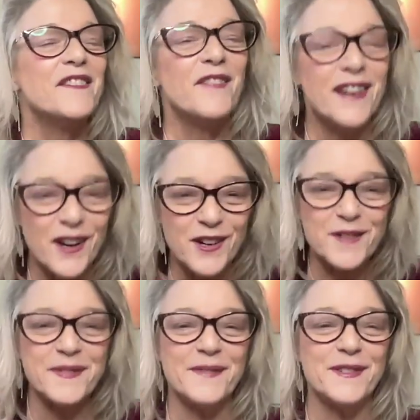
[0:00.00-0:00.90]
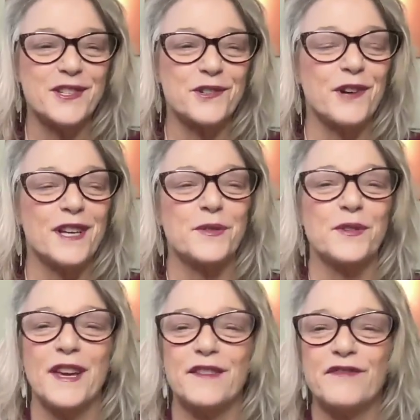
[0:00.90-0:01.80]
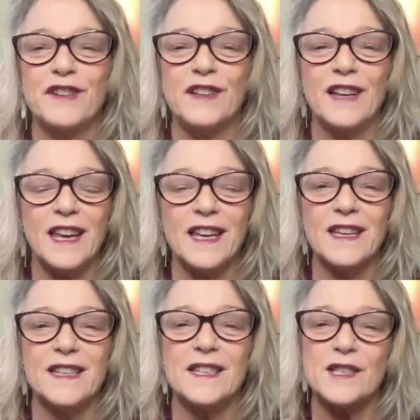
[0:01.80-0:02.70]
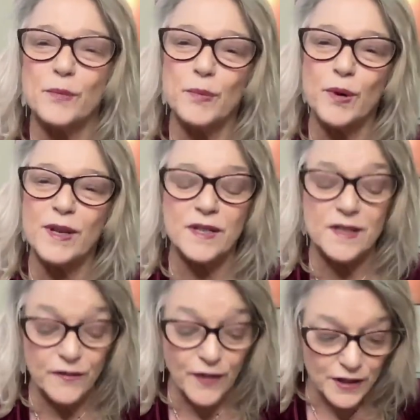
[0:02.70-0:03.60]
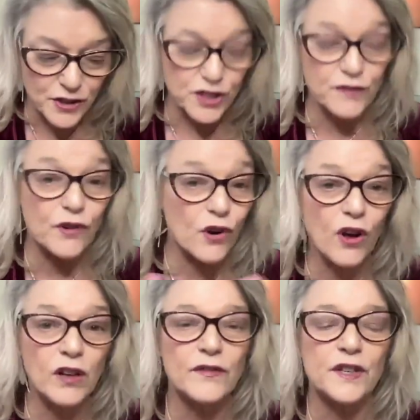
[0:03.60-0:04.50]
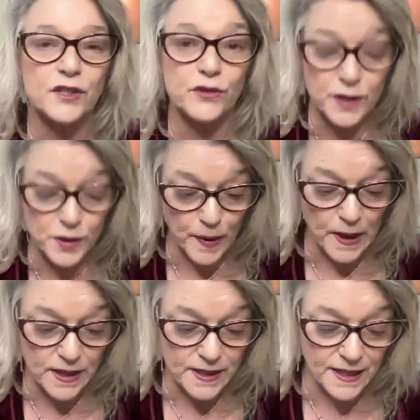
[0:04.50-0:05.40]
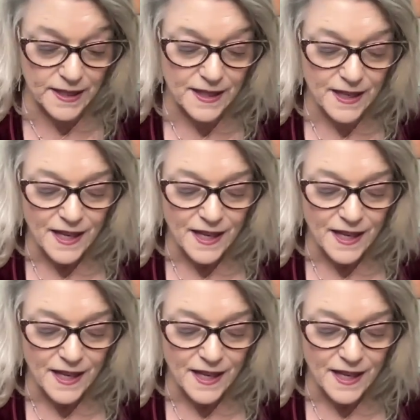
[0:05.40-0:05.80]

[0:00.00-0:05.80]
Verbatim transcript: We want to open up and trust what that feeling is. It's a presence of energy for all of us to expand in.